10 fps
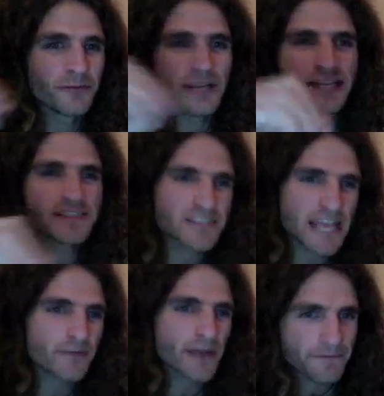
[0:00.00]
we
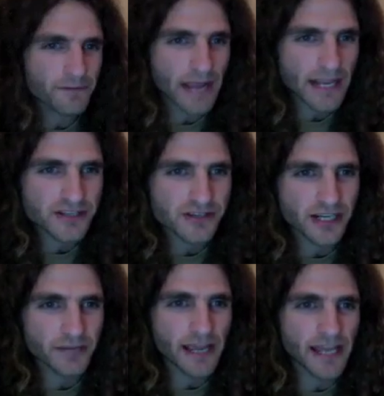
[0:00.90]
stay away from
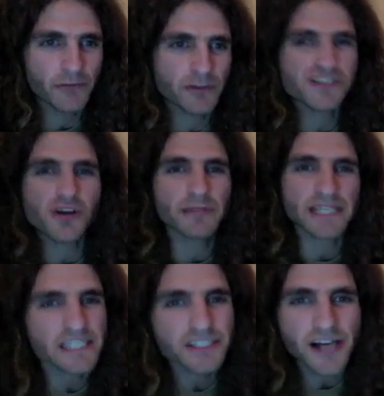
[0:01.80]
mainstream, and it was no
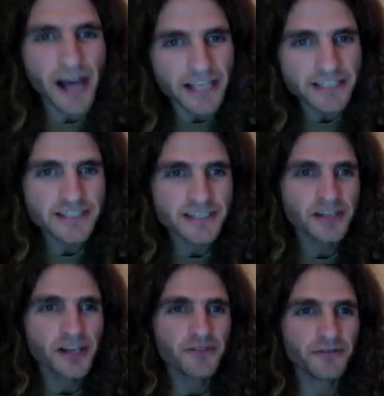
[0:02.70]
big deal to us.
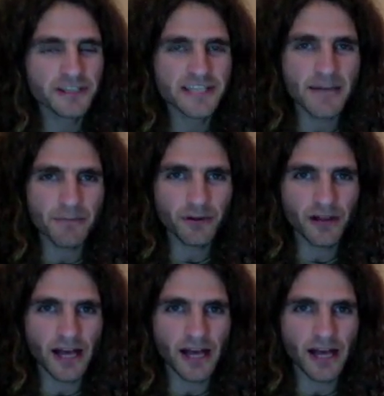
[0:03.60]
For example,